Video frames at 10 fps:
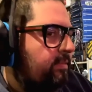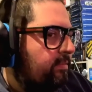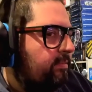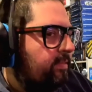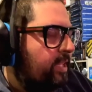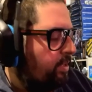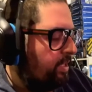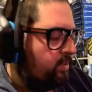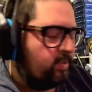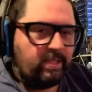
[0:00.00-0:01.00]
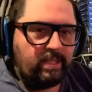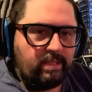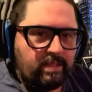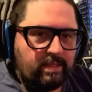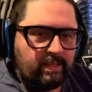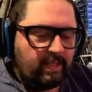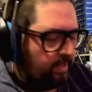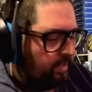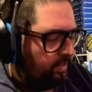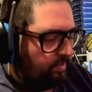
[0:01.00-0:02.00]
very interesting to say the
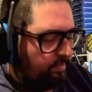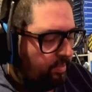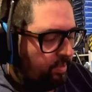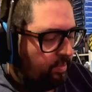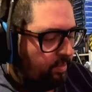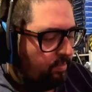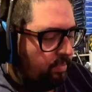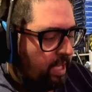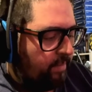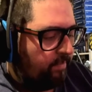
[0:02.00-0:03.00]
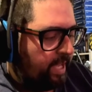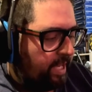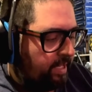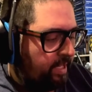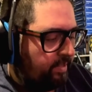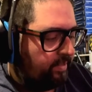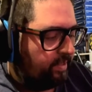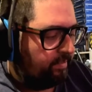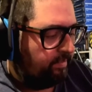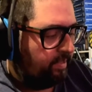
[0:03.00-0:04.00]
least, having that kind of
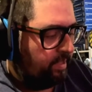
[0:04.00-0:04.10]
stuff.